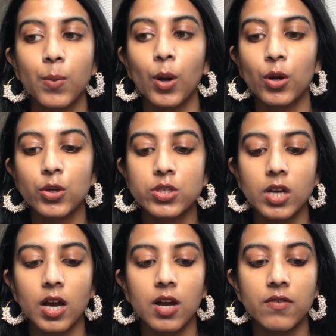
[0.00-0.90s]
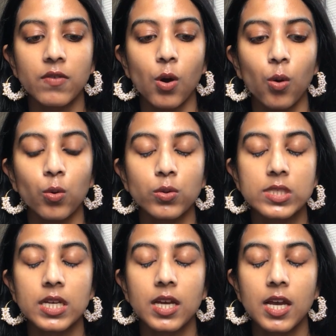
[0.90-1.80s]
purge of
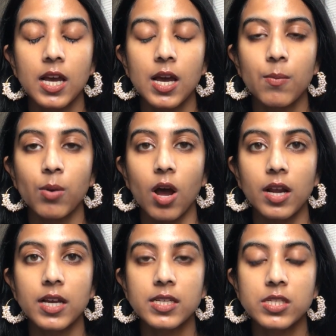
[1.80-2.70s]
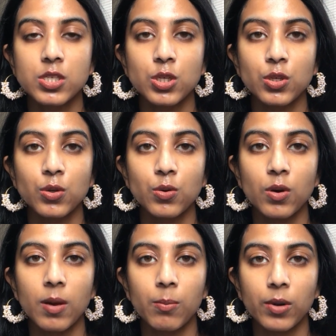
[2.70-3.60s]
old products
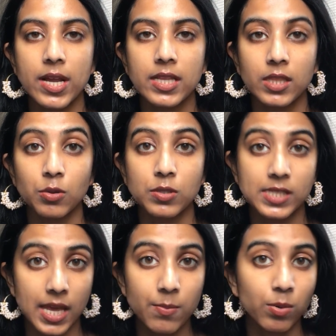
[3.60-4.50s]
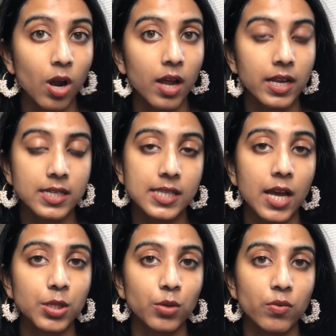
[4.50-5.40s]
to bring those same products,
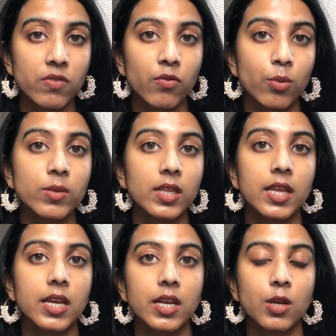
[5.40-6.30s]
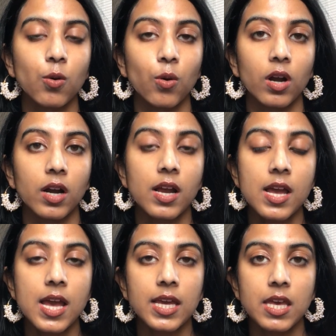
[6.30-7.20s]
either reformulated or
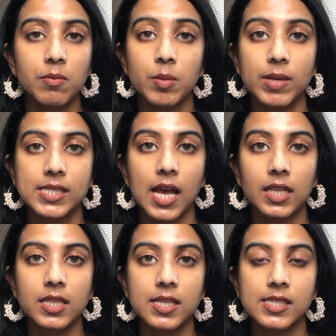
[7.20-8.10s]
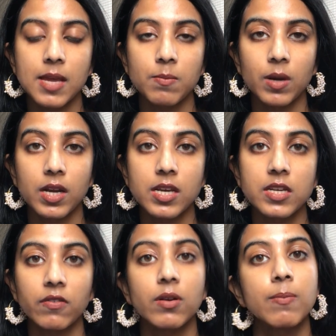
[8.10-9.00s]
keep them exactly the same but in
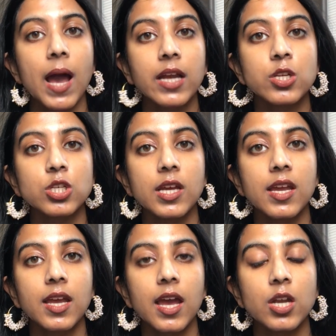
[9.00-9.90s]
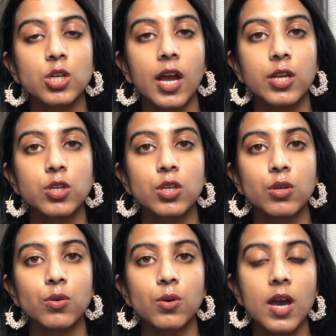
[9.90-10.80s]
different packaging, and try
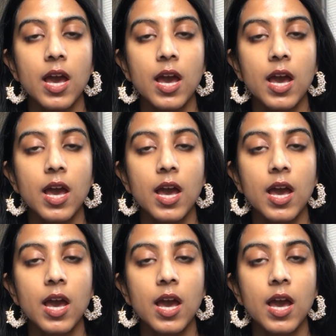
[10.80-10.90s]
to